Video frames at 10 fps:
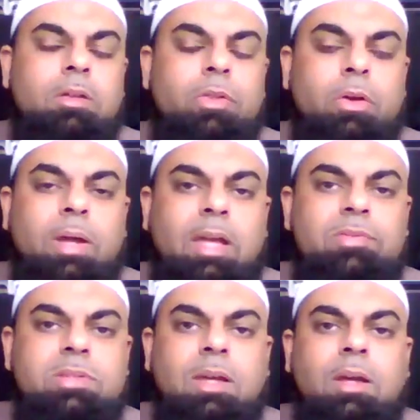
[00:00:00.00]
the
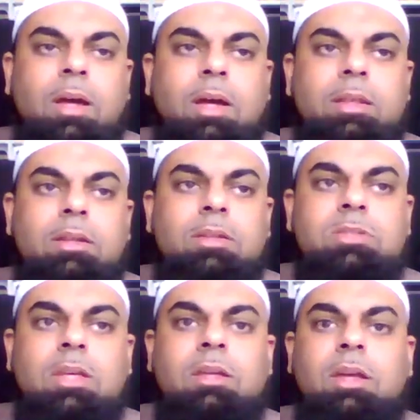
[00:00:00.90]
graves and then they're
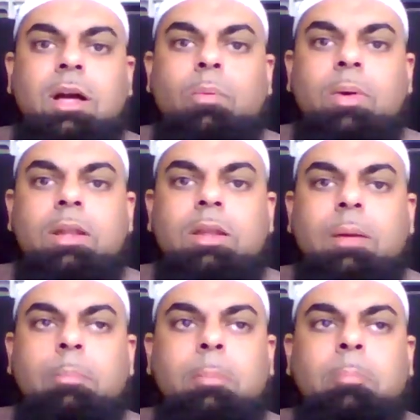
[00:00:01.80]
saying ya
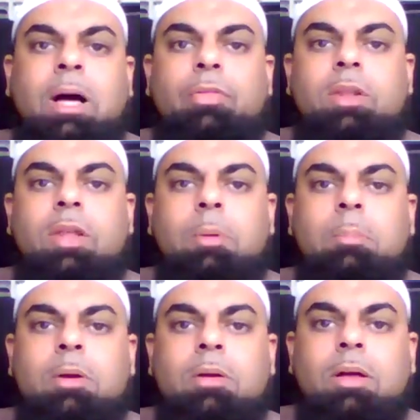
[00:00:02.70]
waylana man ba'athana min
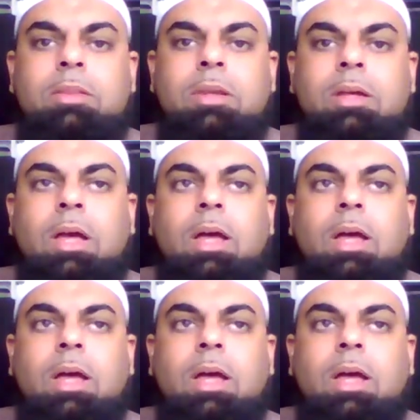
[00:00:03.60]
marqadina